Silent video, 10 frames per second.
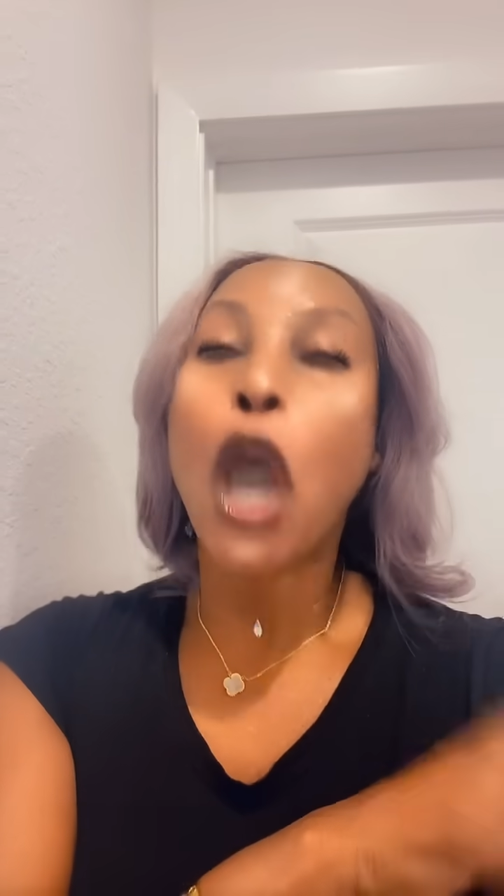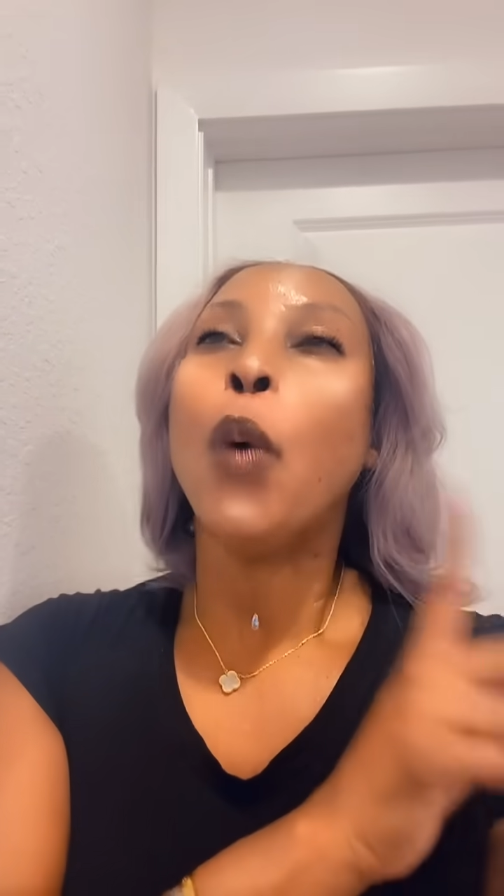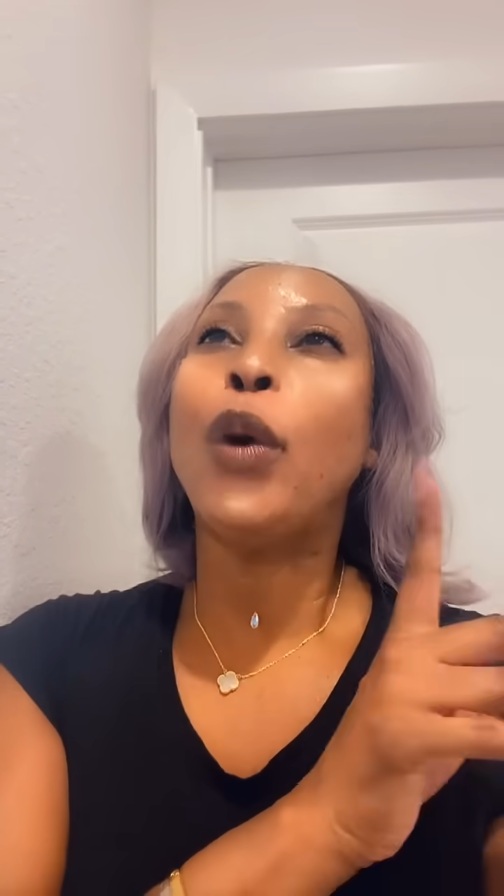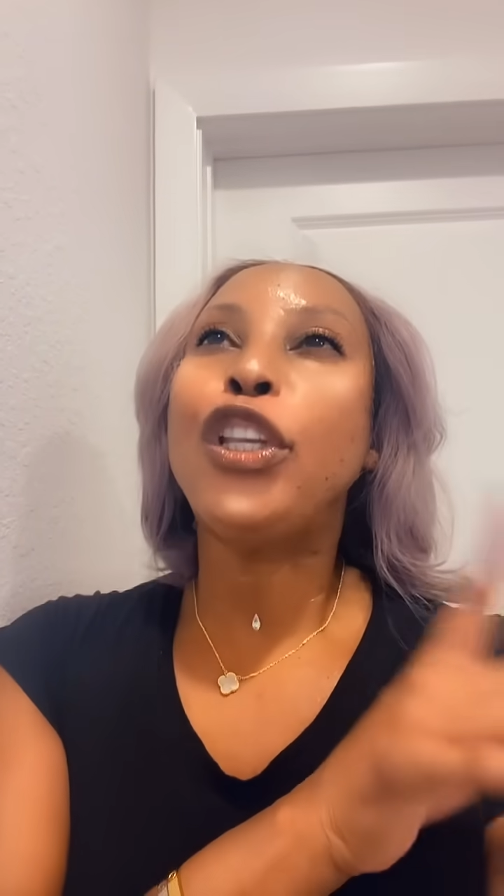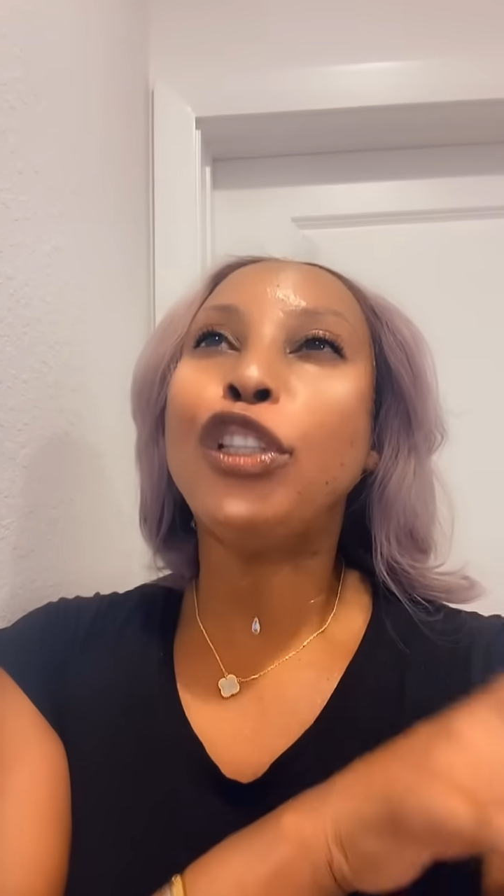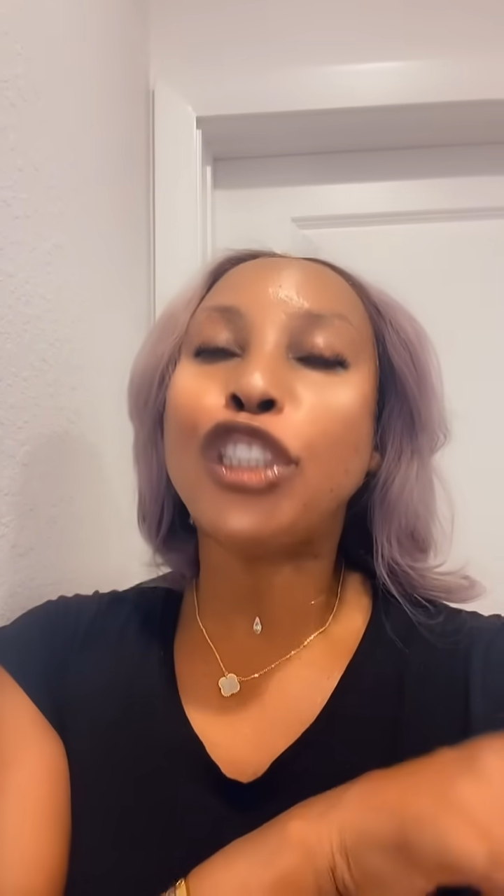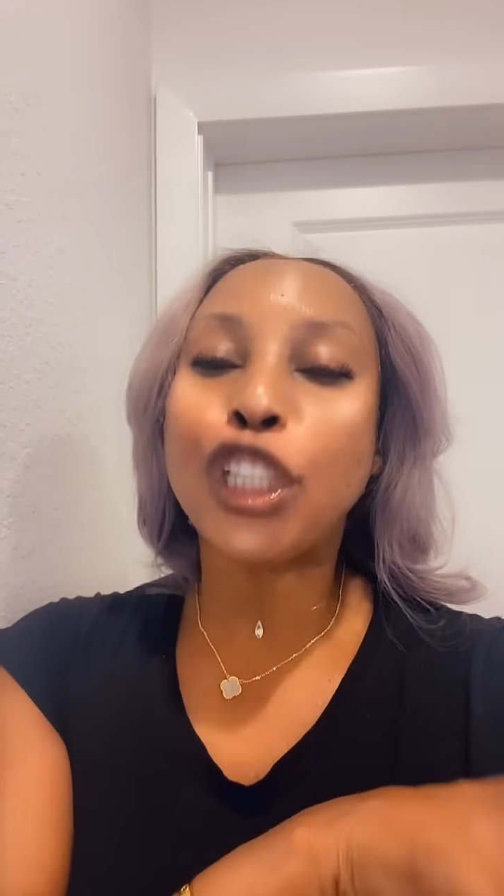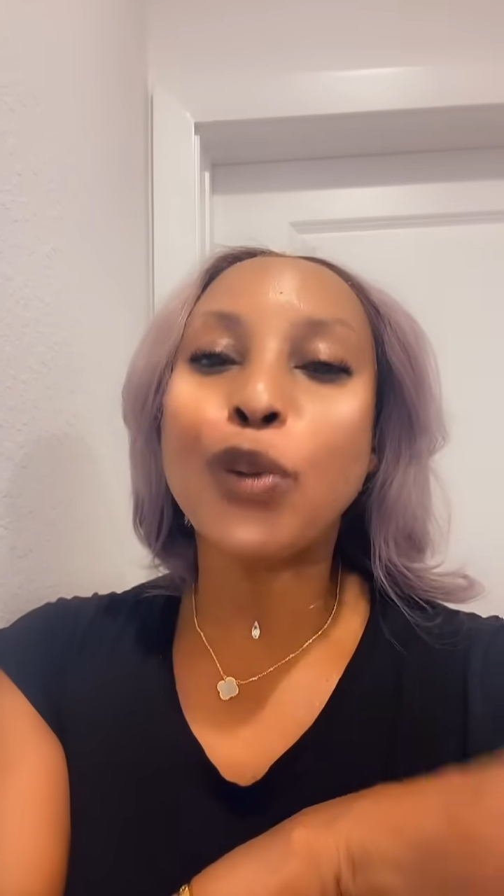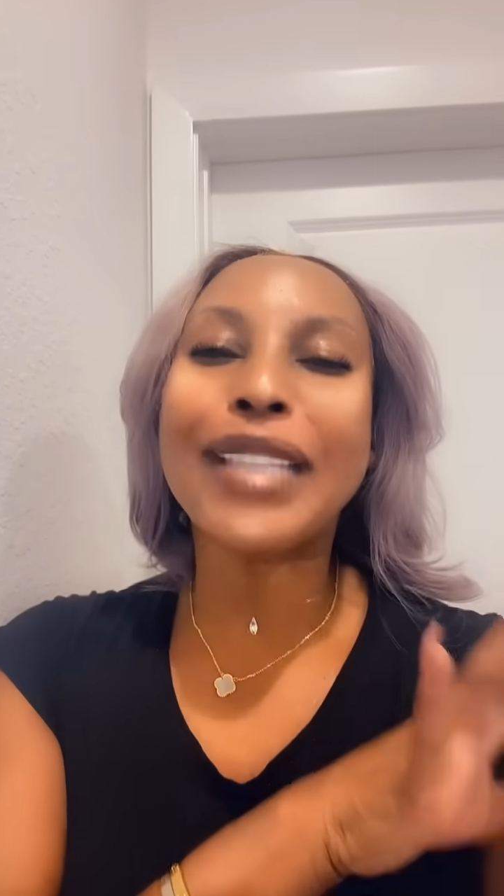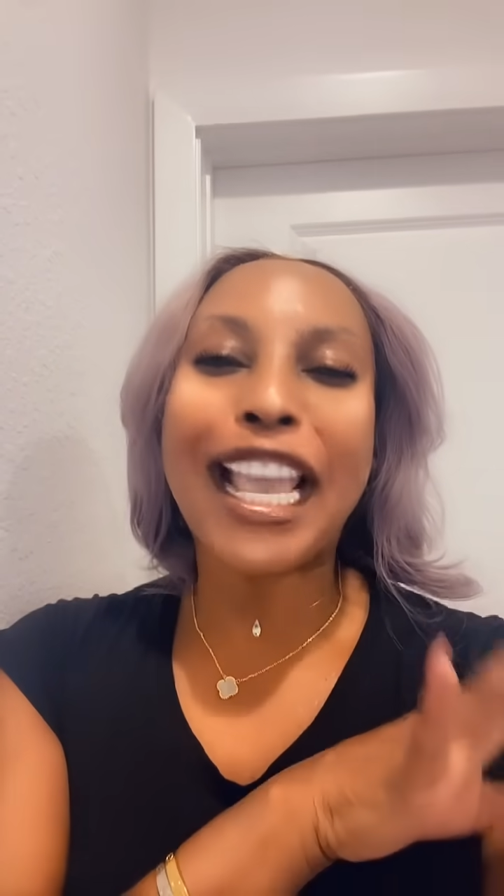When you
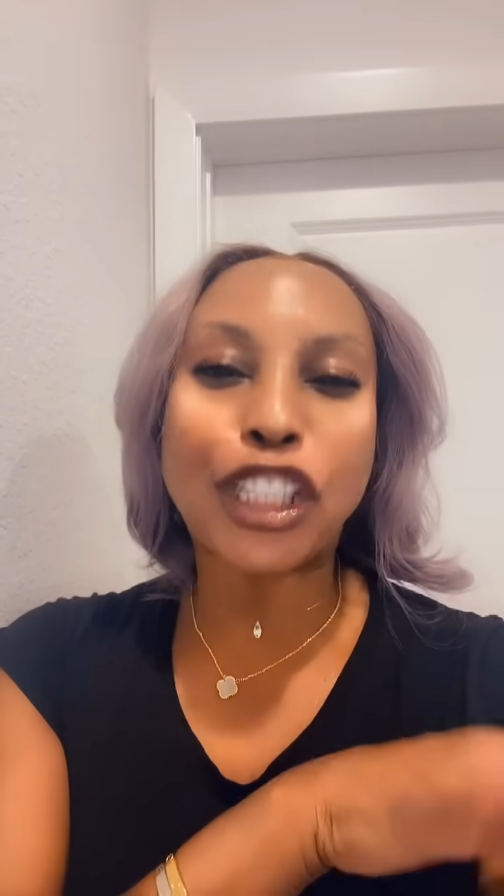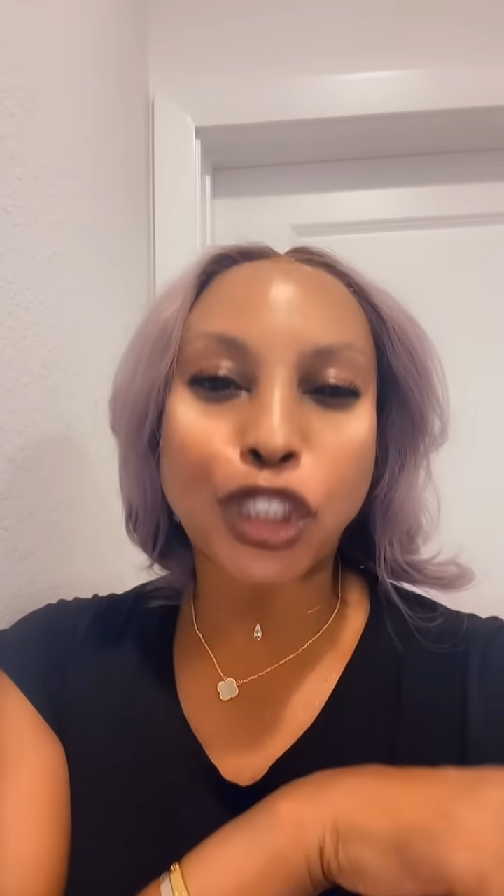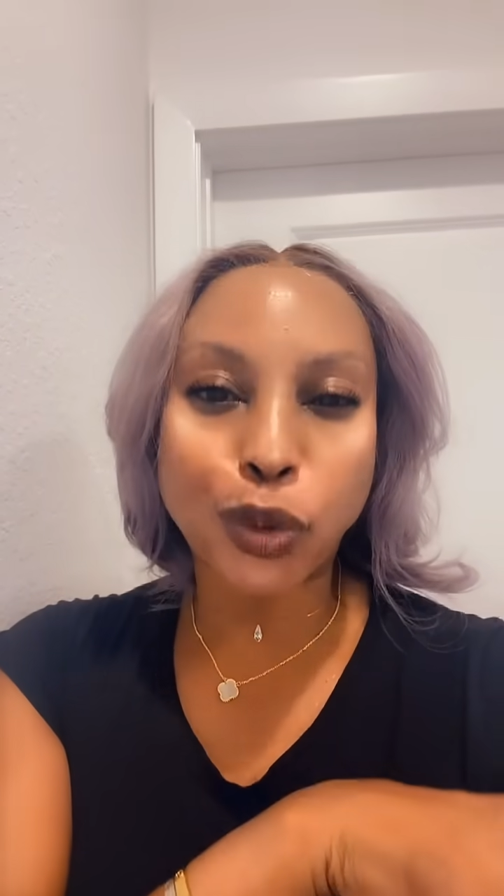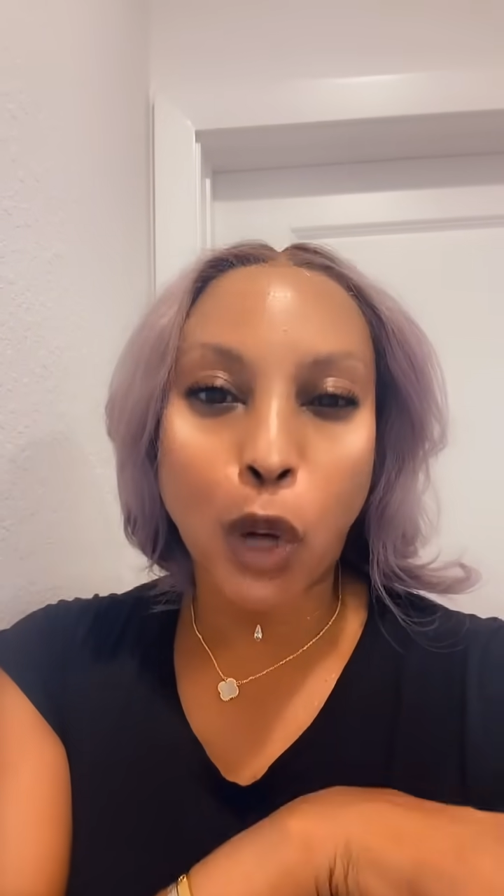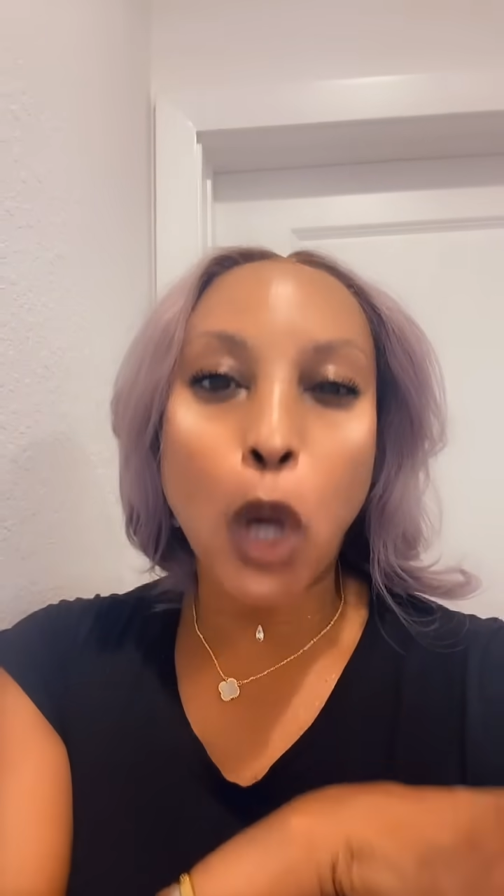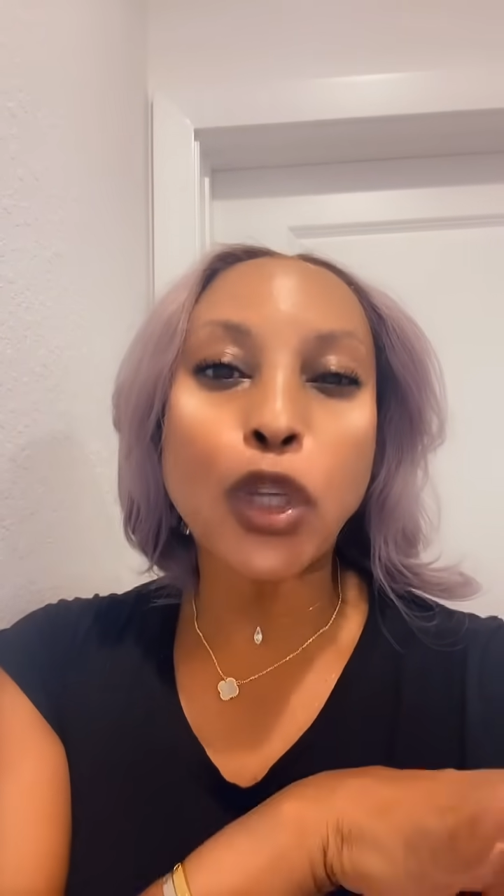choose a strong,